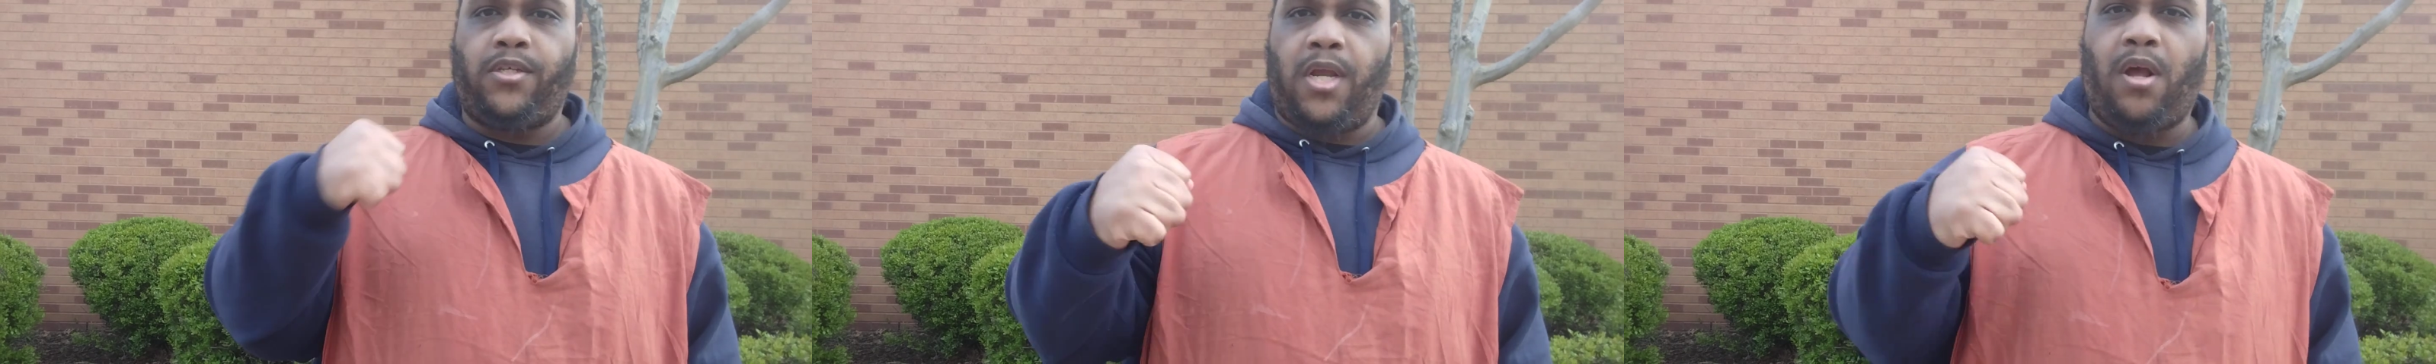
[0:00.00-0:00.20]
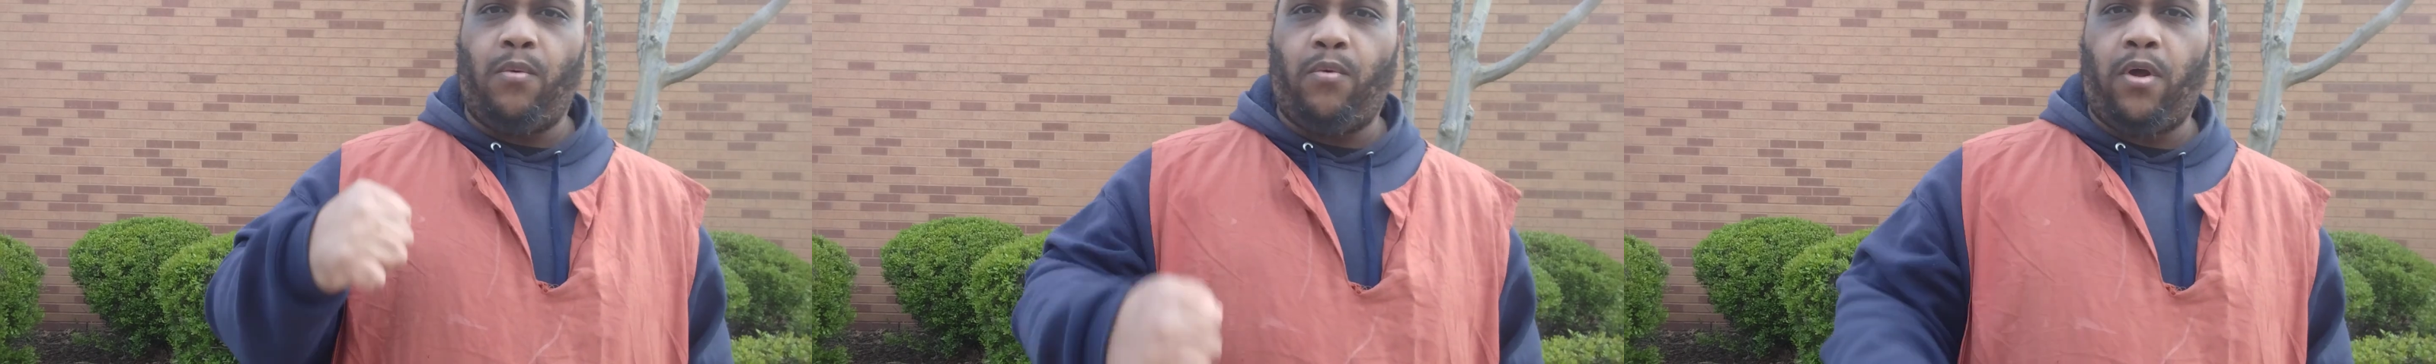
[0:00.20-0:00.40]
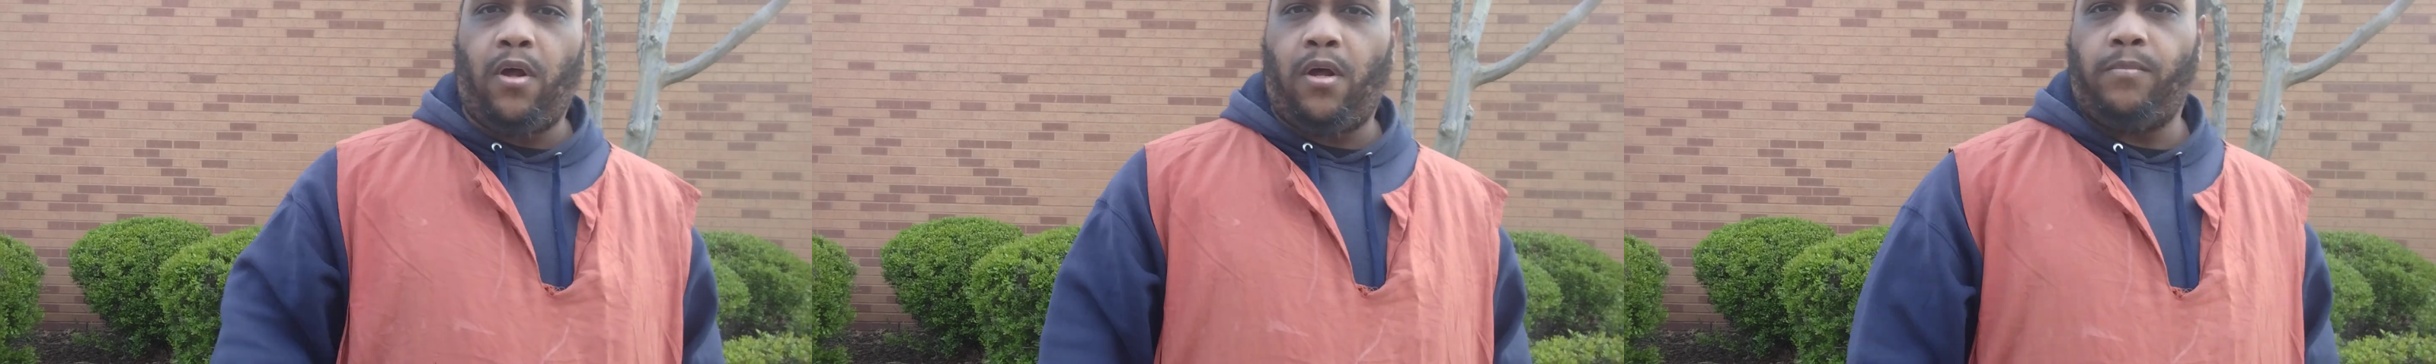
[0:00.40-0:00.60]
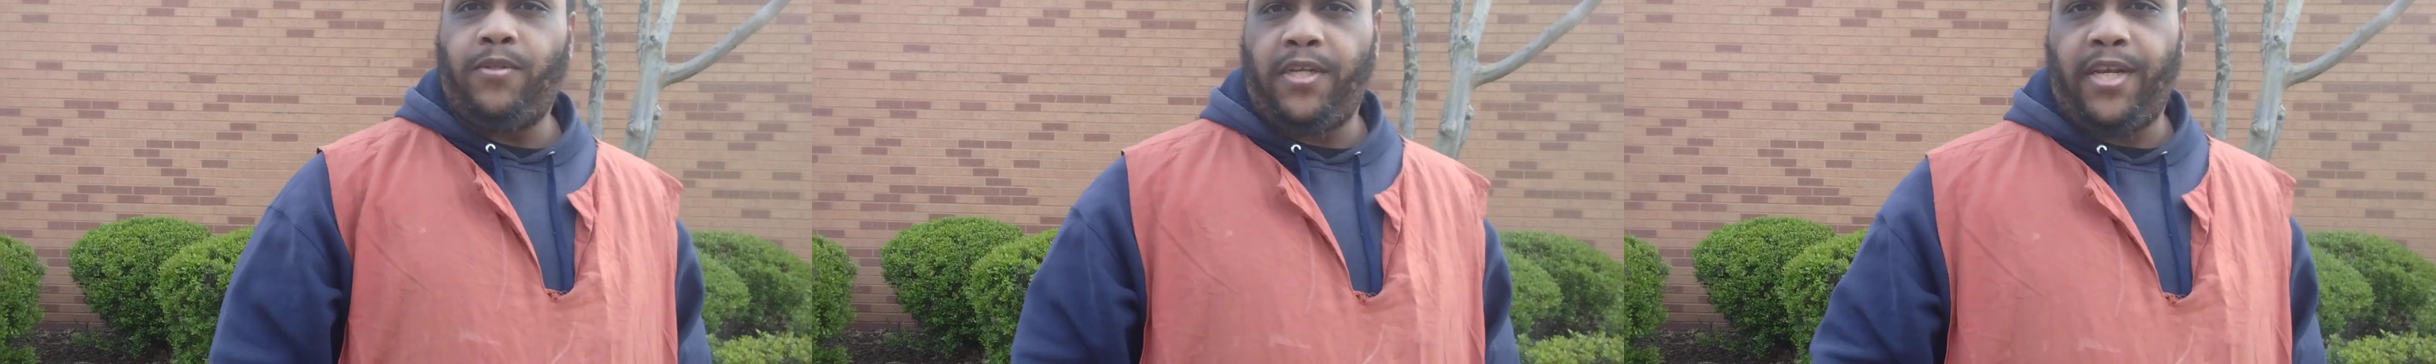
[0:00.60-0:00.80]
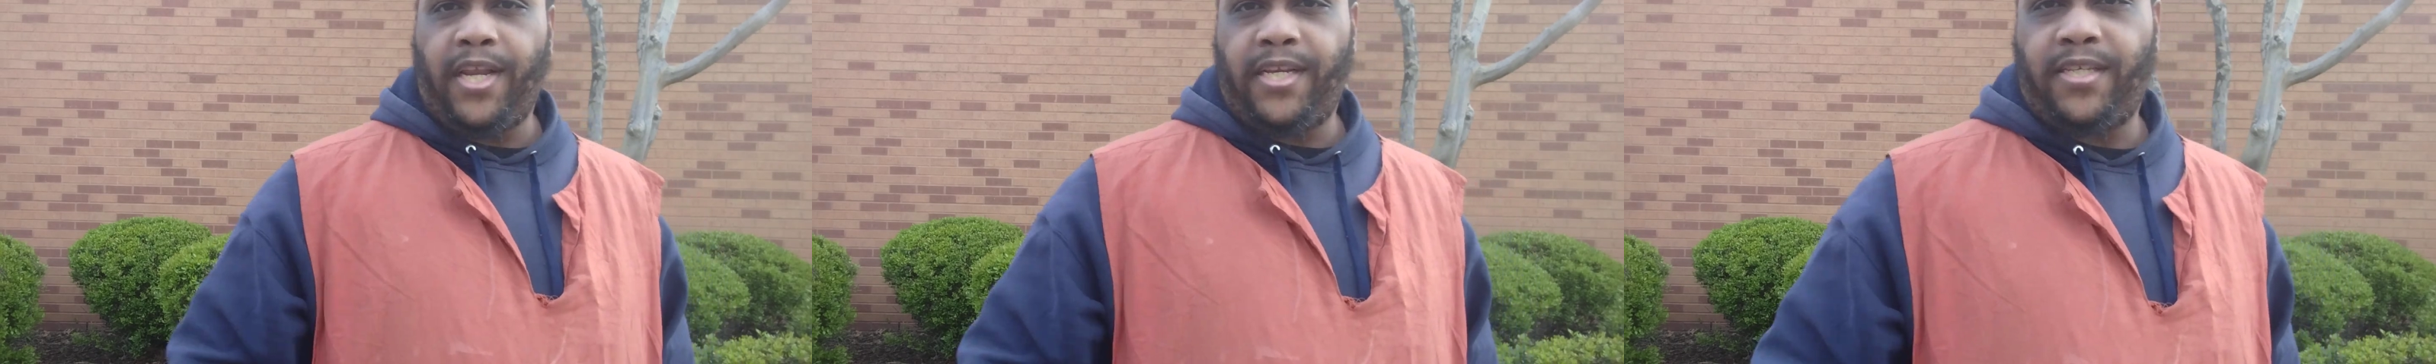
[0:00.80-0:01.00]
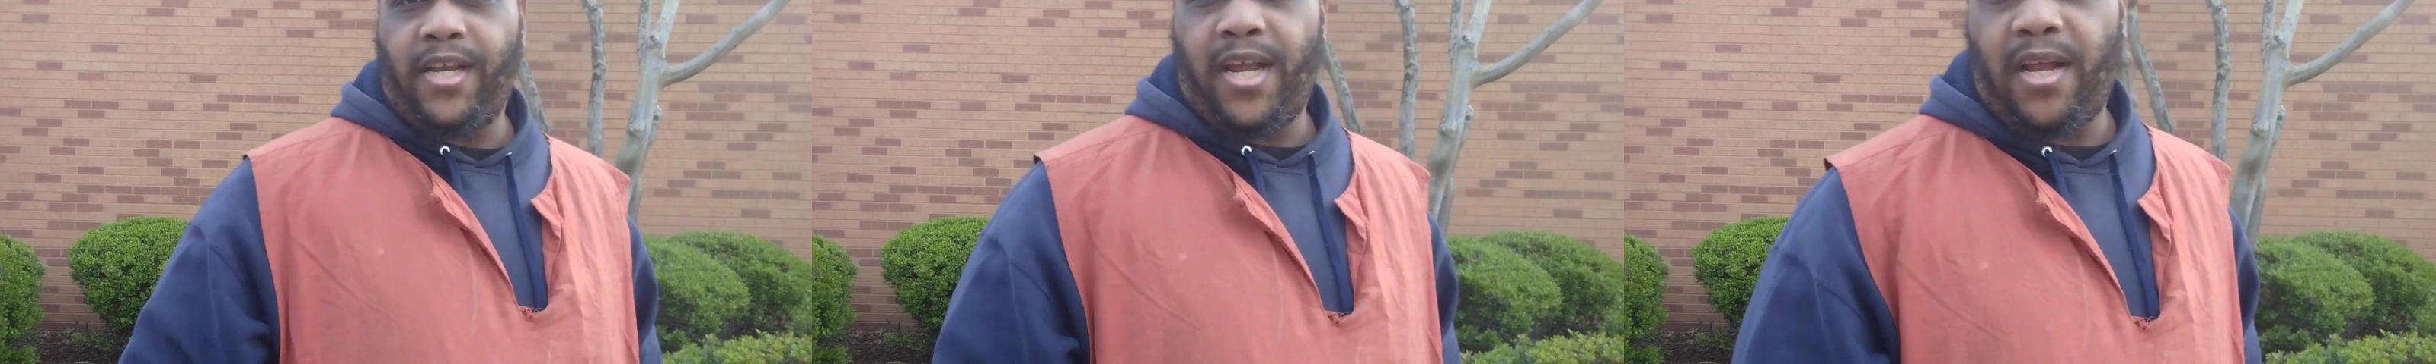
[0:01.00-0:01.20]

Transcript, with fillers: Shalom. To the next